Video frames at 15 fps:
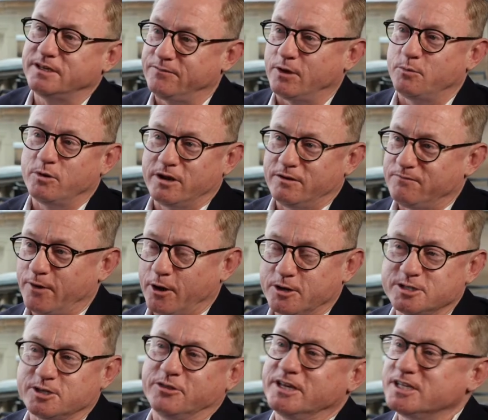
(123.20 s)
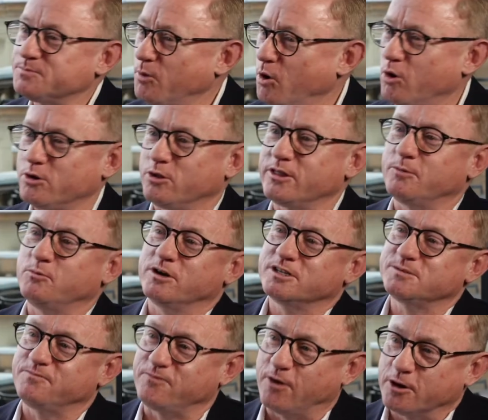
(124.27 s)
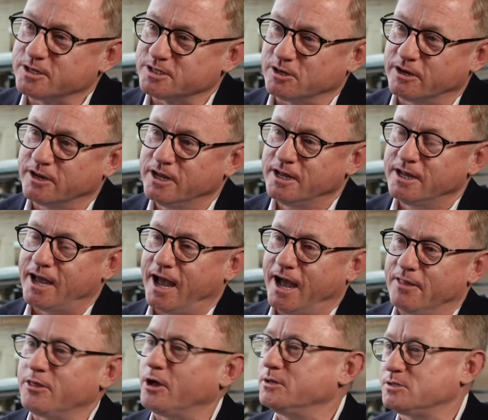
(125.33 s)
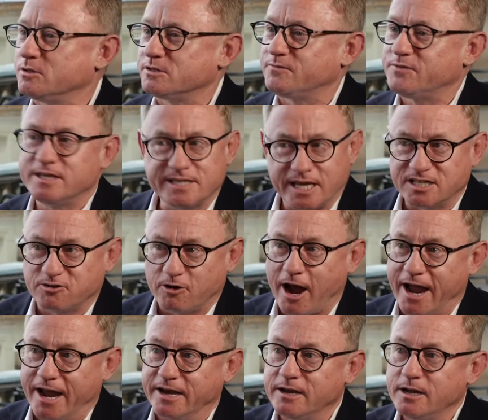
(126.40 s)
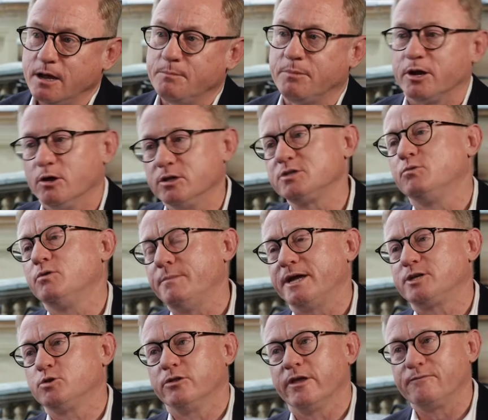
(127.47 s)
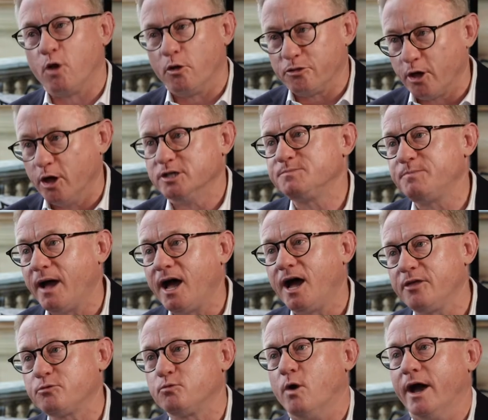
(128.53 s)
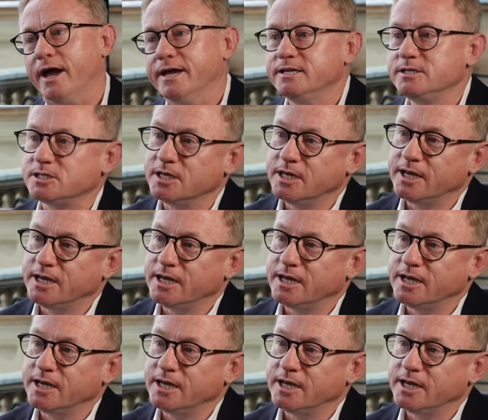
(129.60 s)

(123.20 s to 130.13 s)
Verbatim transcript: if they want to focus on their sport or they want to focus on uh, those sorts of things, that's great. But I also want to make sure they've got those pathways